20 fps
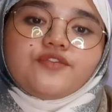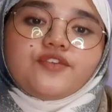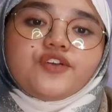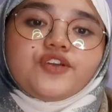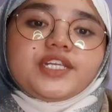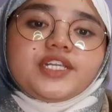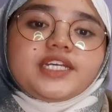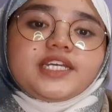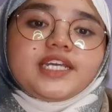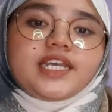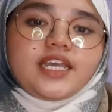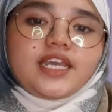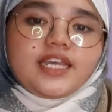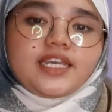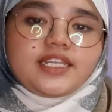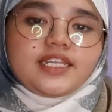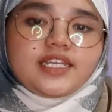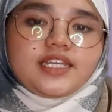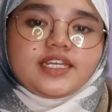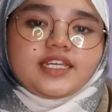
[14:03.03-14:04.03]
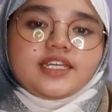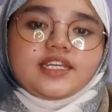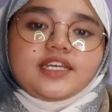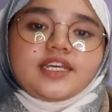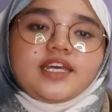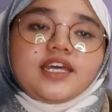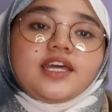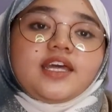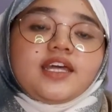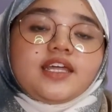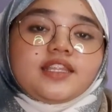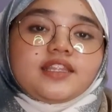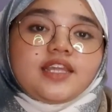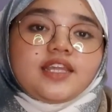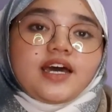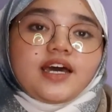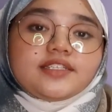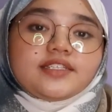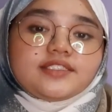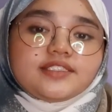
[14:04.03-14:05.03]
for the KD.
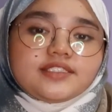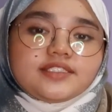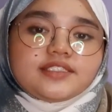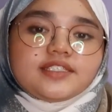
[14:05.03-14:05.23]
Thus,